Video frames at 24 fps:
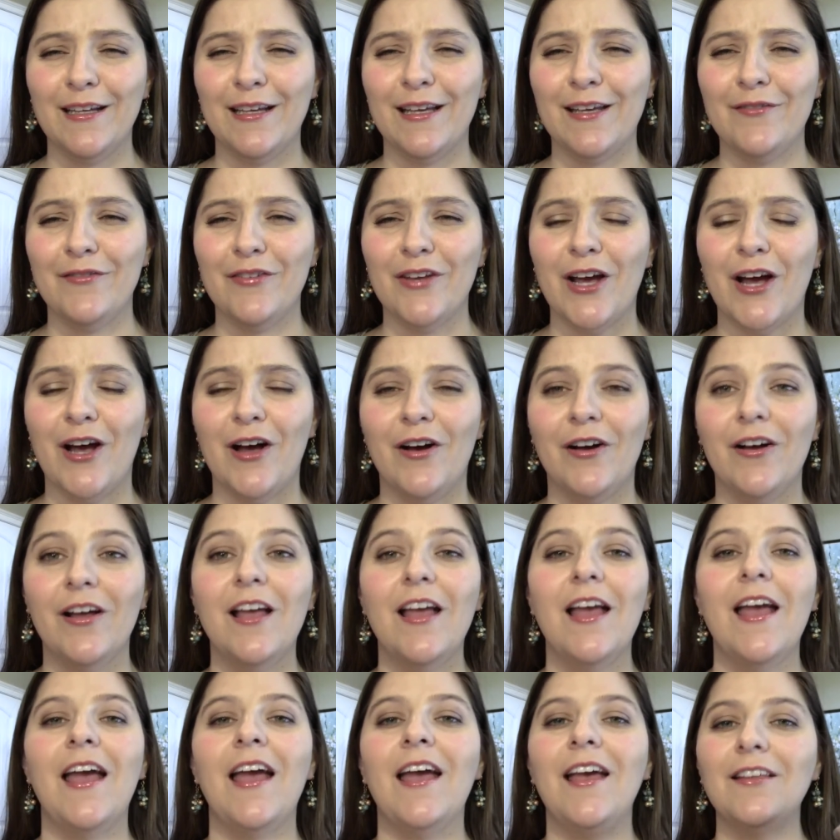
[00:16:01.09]
give y'all
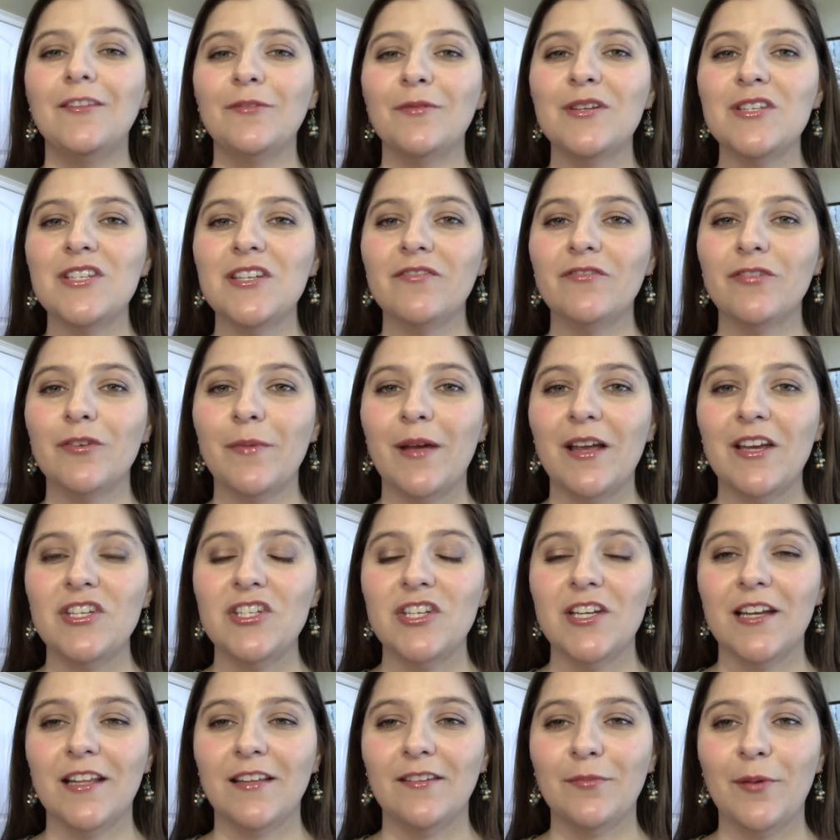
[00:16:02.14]
as much
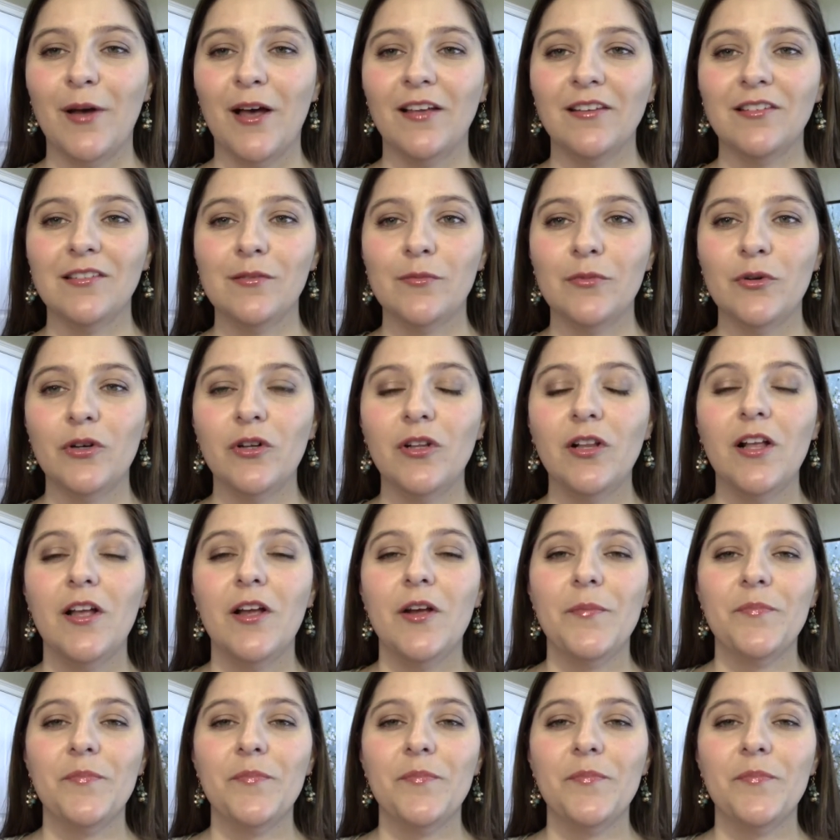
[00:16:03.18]
information as possible.